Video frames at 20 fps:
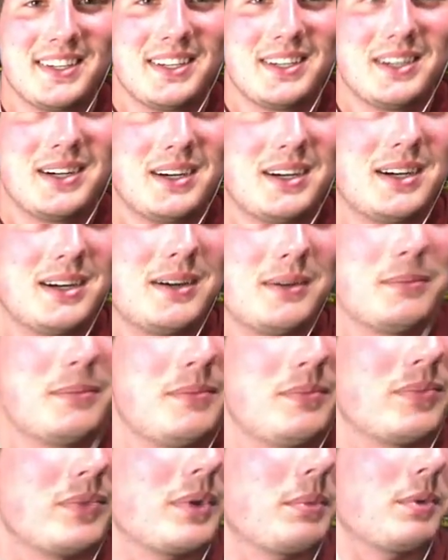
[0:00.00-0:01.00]
I'm
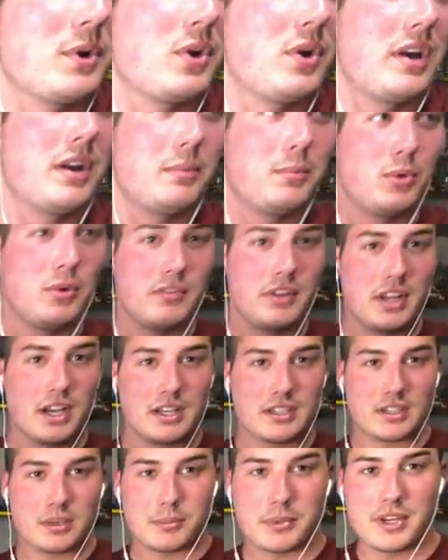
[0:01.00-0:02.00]
gonna go ahead and move you
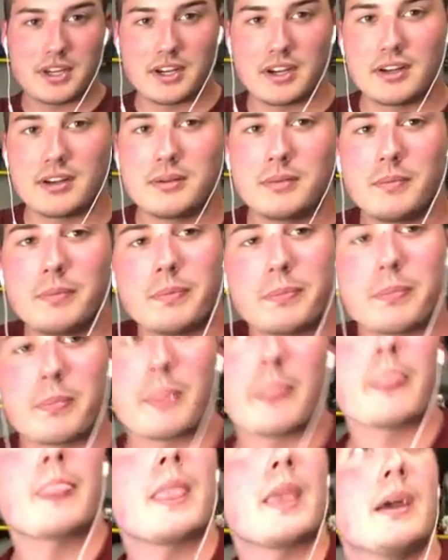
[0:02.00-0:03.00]
guys up here
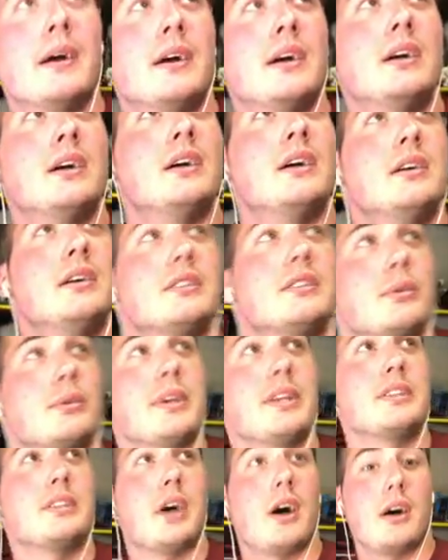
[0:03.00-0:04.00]
so we
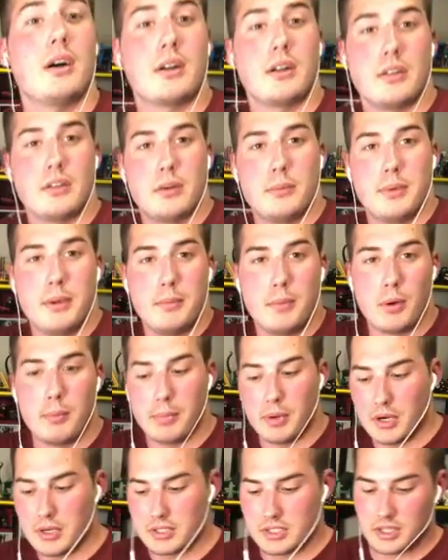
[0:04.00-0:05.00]
can talk a little bit more
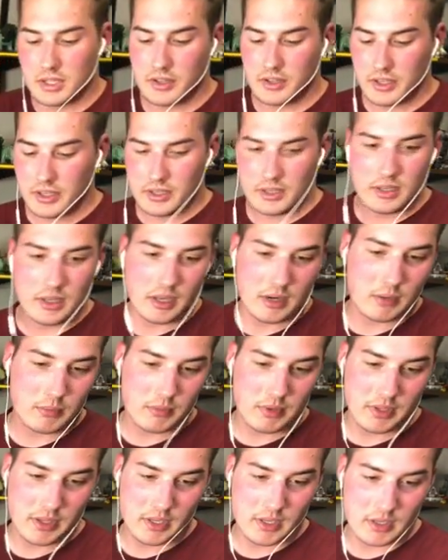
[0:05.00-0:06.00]
personally. I don't
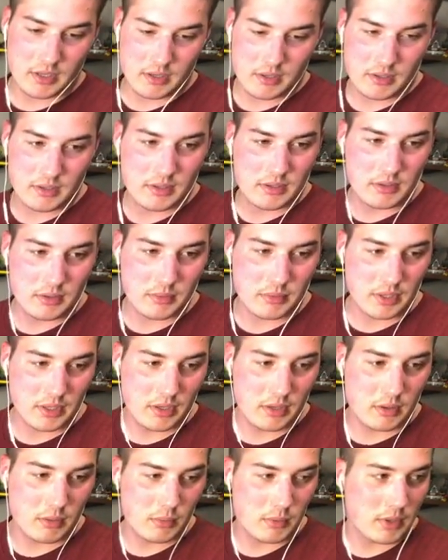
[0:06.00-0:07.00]
really know
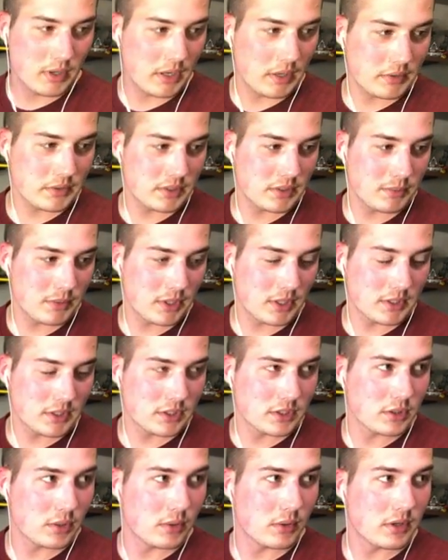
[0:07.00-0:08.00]
what else I'm gonna
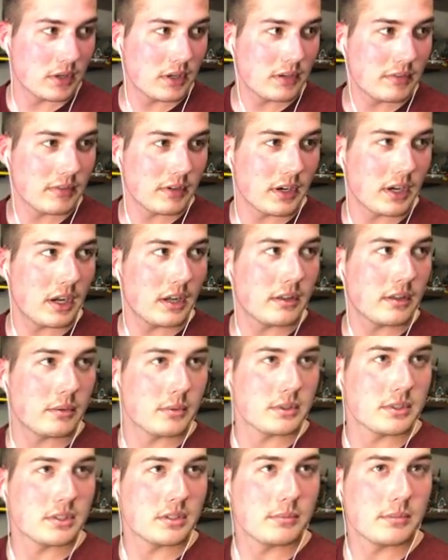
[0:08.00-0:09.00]
sort. I forgot there
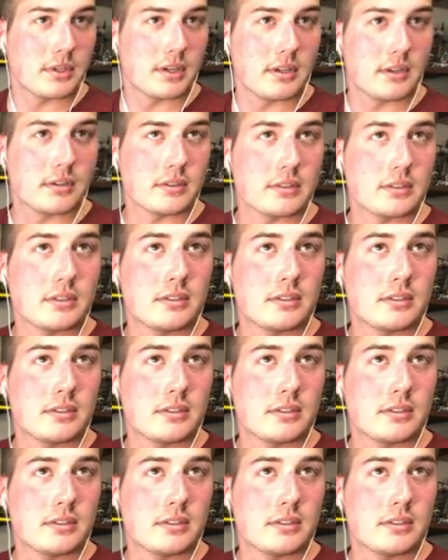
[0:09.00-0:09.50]
was something